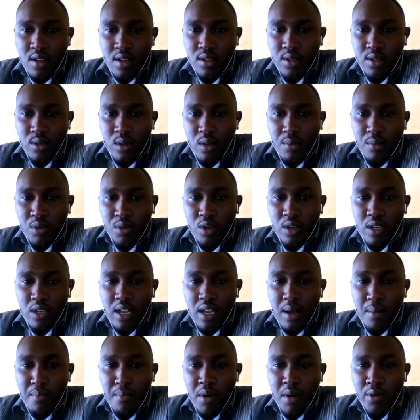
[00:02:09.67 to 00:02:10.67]
So I'm talking
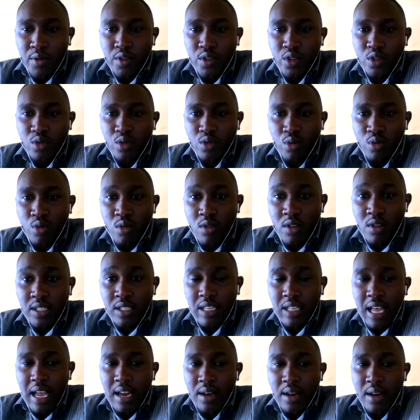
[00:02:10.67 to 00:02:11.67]
about tools
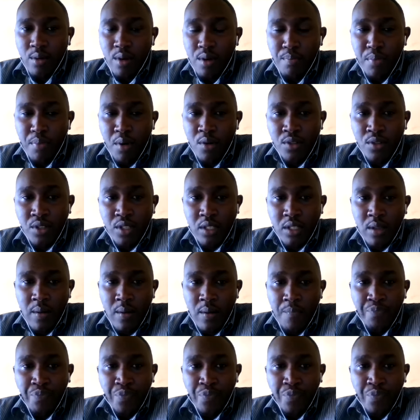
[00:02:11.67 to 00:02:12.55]
and weapons.